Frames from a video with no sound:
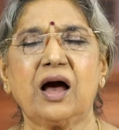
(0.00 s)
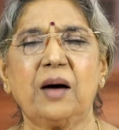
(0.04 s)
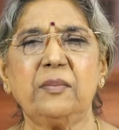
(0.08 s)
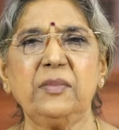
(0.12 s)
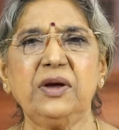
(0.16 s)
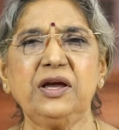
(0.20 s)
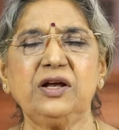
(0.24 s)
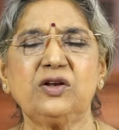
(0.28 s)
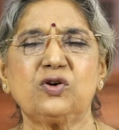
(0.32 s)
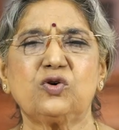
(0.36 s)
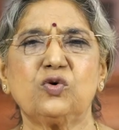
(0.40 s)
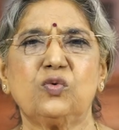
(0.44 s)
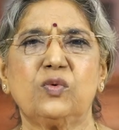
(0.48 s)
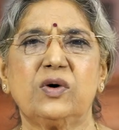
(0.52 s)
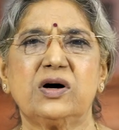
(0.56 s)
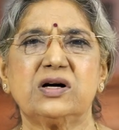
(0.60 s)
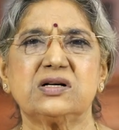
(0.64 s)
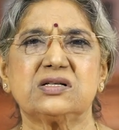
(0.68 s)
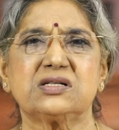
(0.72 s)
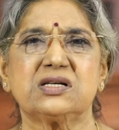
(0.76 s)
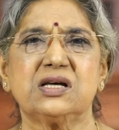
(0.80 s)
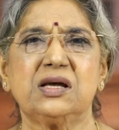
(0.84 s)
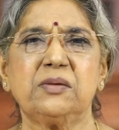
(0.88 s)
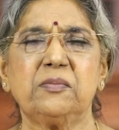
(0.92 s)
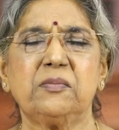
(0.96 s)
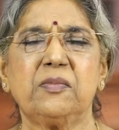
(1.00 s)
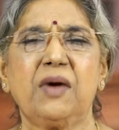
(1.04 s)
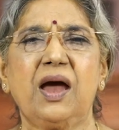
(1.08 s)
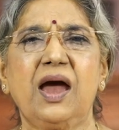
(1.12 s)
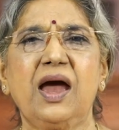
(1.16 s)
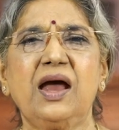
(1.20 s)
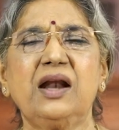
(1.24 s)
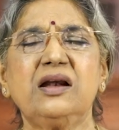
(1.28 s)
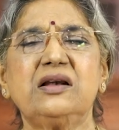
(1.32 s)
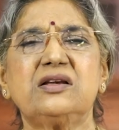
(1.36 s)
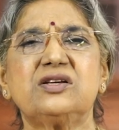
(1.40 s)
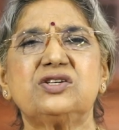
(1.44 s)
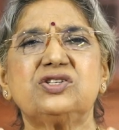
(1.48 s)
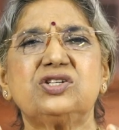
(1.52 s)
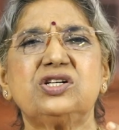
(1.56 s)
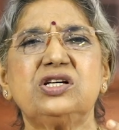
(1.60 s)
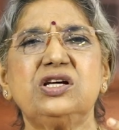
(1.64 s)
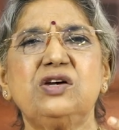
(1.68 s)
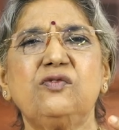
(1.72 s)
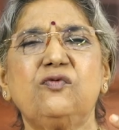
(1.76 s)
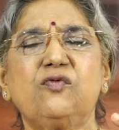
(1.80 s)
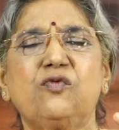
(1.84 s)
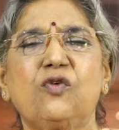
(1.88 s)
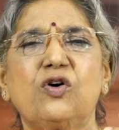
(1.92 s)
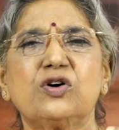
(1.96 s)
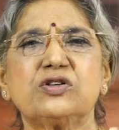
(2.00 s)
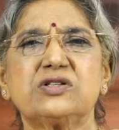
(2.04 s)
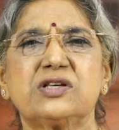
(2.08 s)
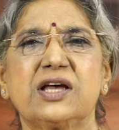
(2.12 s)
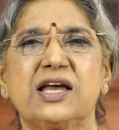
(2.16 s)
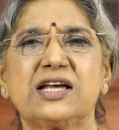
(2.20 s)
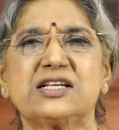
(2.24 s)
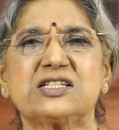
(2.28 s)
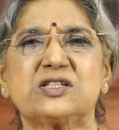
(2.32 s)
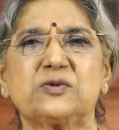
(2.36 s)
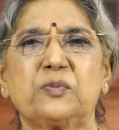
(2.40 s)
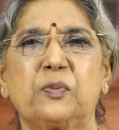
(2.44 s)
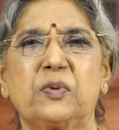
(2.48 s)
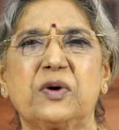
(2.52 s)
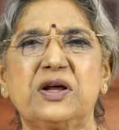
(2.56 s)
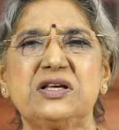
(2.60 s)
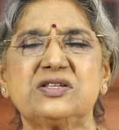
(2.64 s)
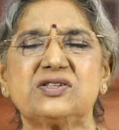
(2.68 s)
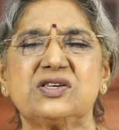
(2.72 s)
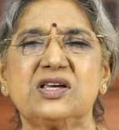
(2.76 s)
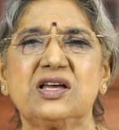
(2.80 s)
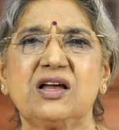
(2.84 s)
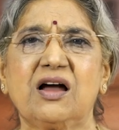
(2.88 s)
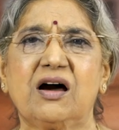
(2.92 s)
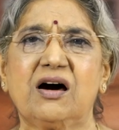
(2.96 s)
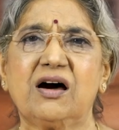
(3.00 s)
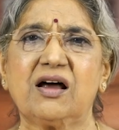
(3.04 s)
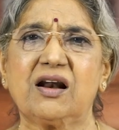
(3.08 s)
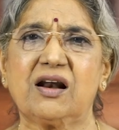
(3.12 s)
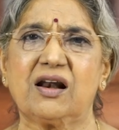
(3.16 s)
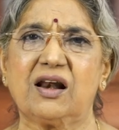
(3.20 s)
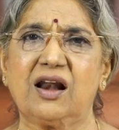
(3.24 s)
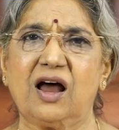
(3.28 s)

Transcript: coming towards him, and she was expressing her